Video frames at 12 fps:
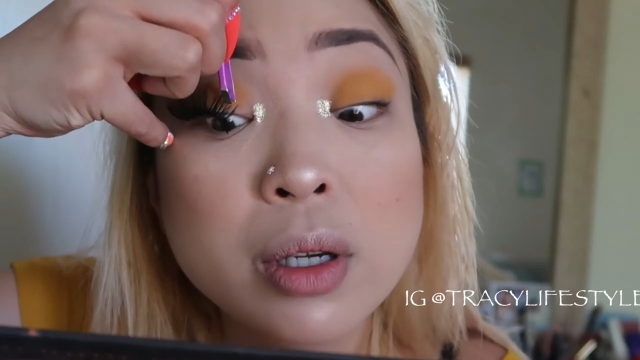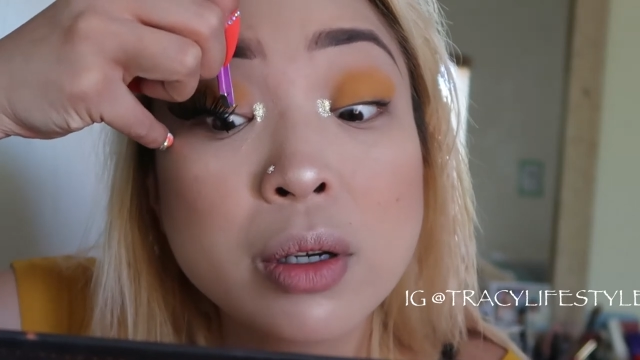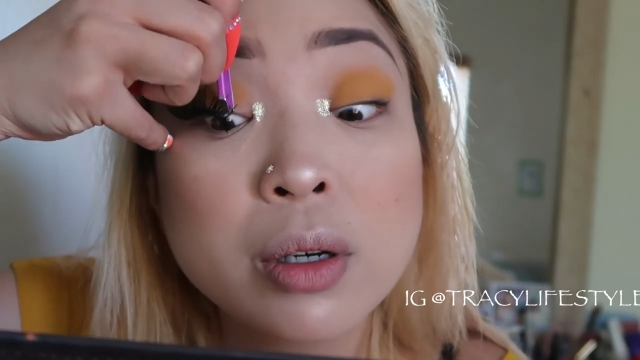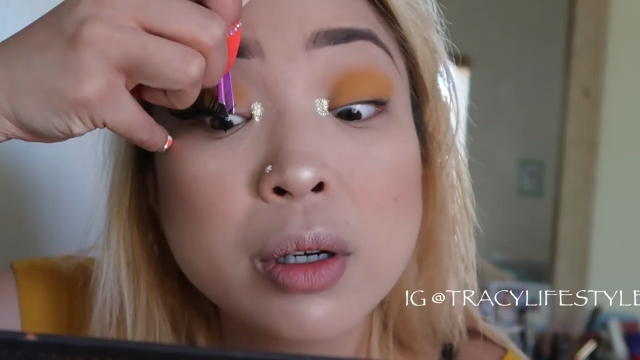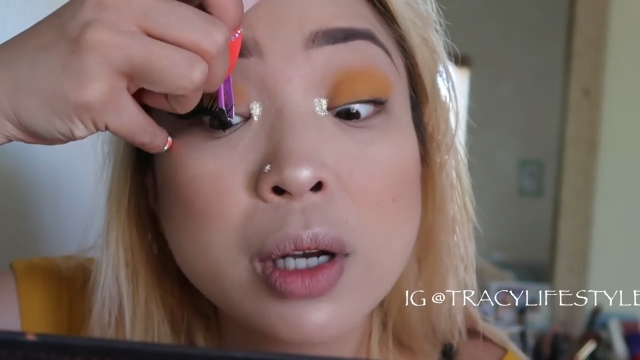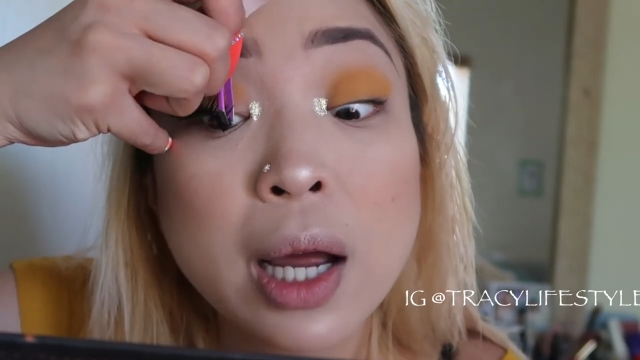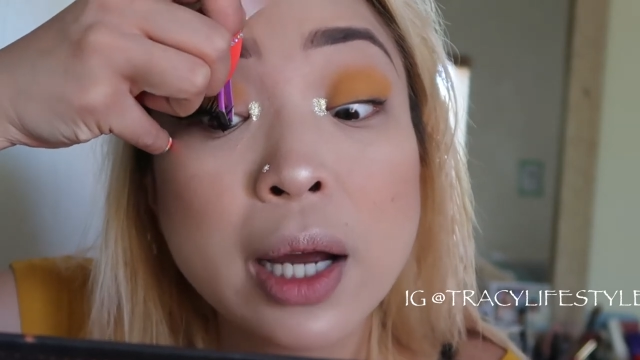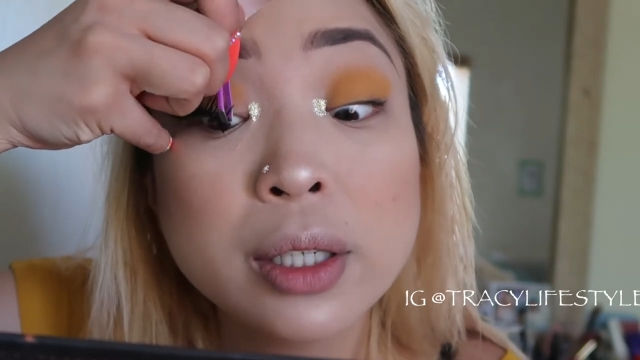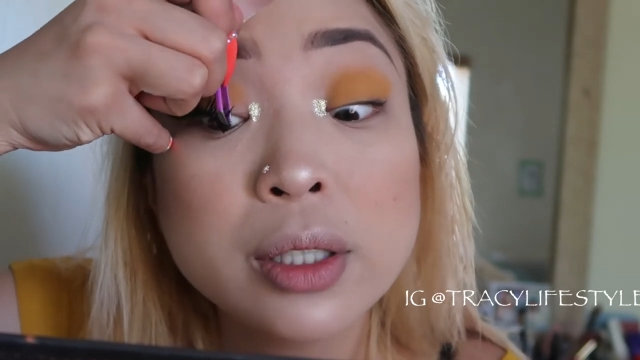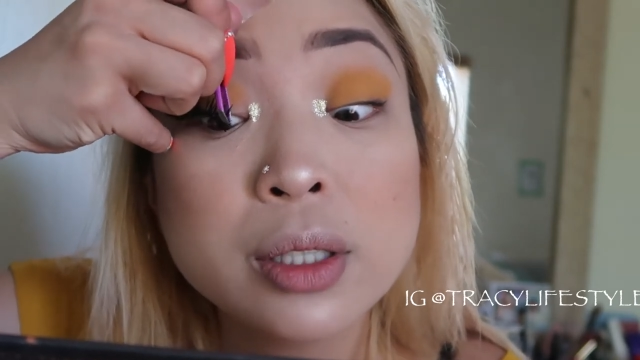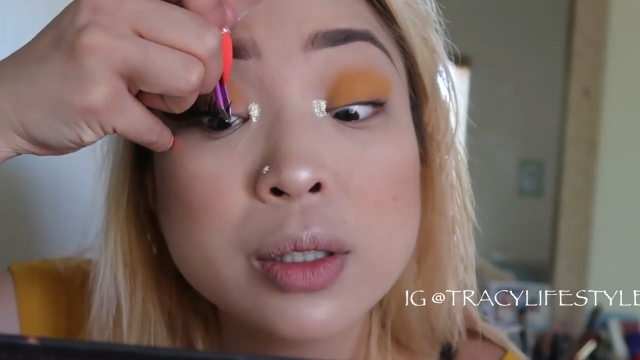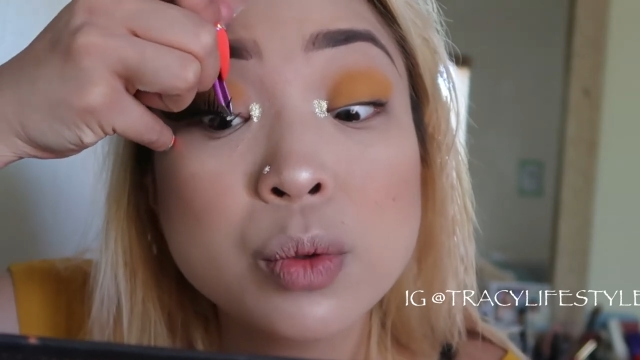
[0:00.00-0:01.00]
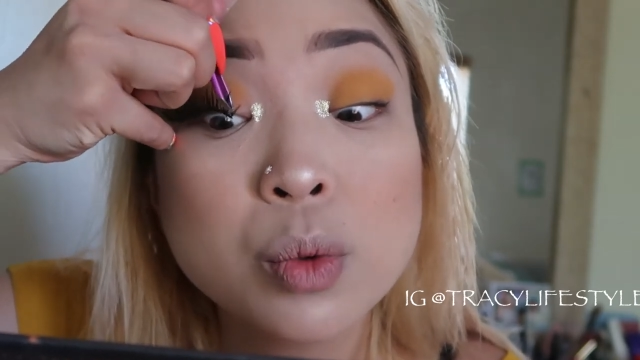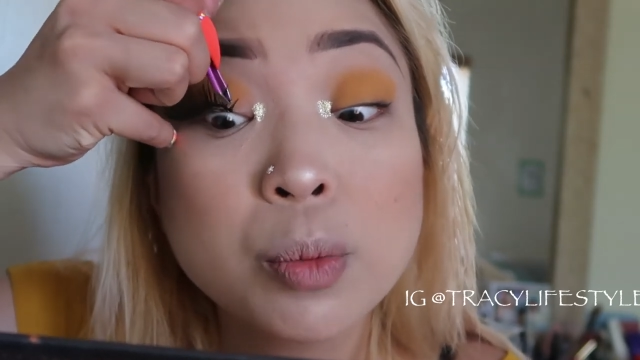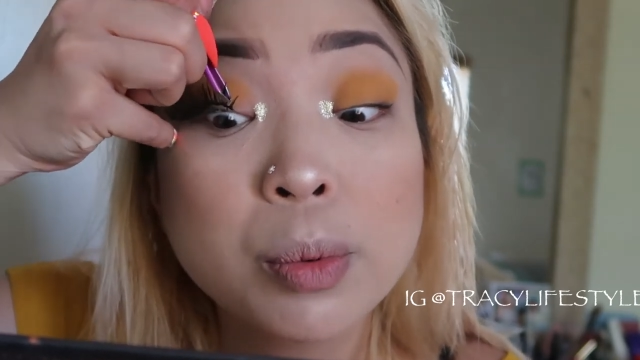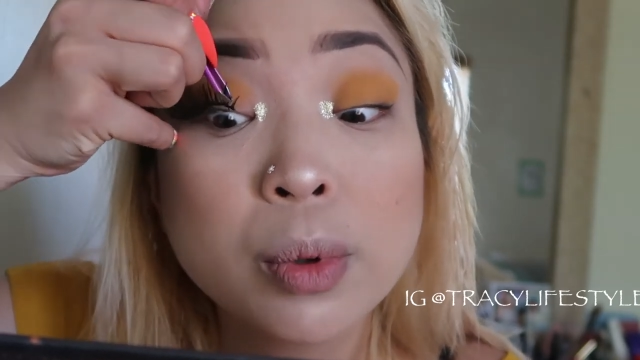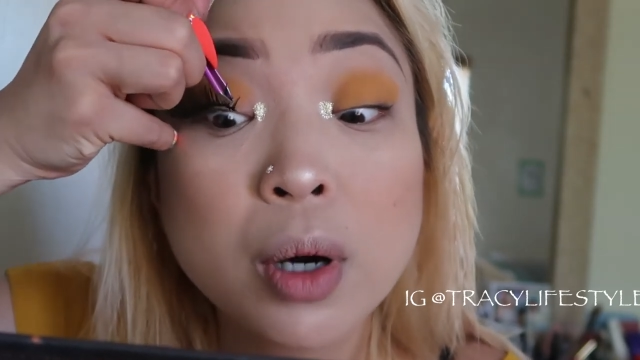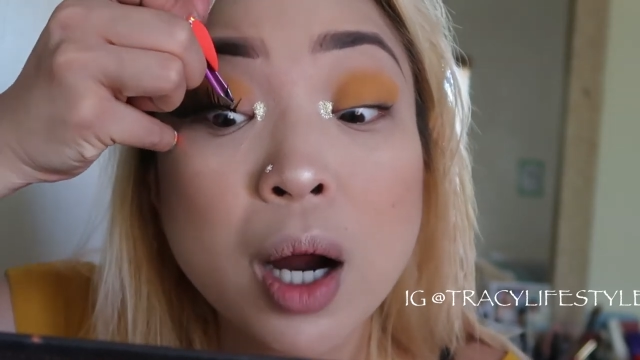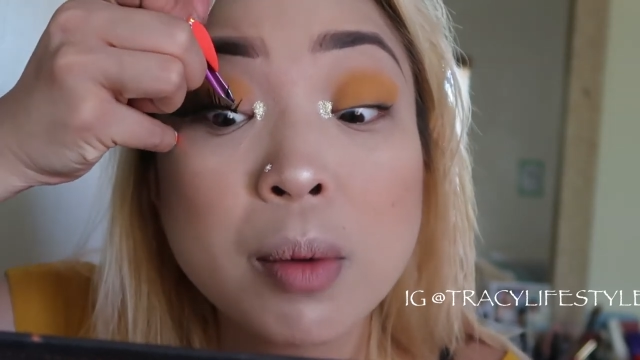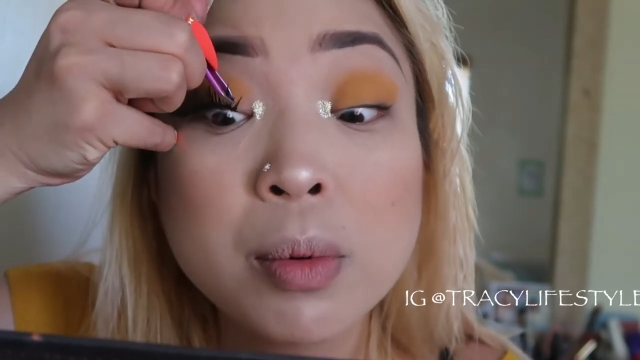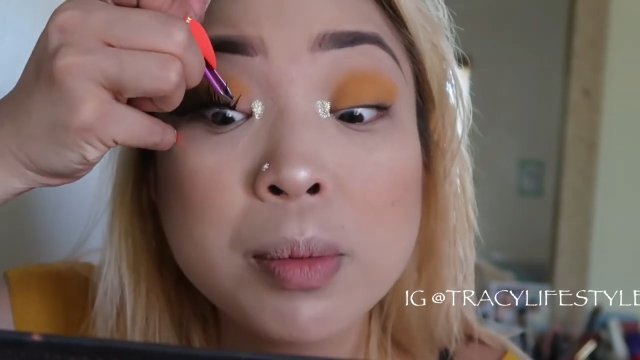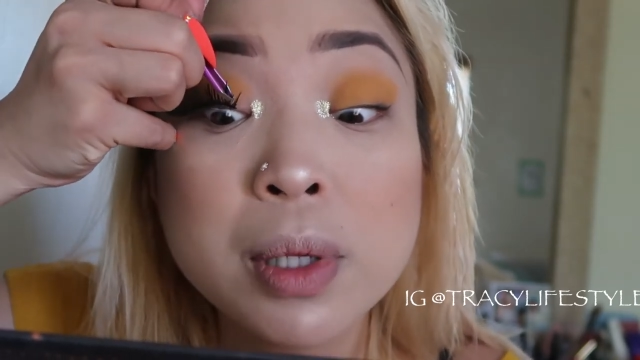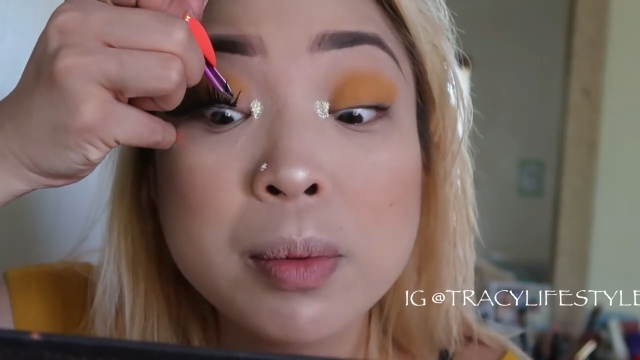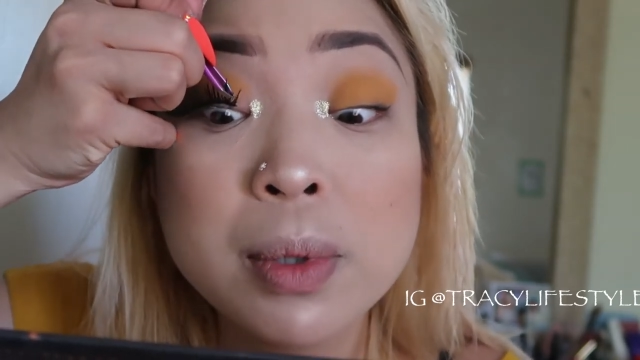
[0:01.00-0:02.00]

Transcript: your lashes will probably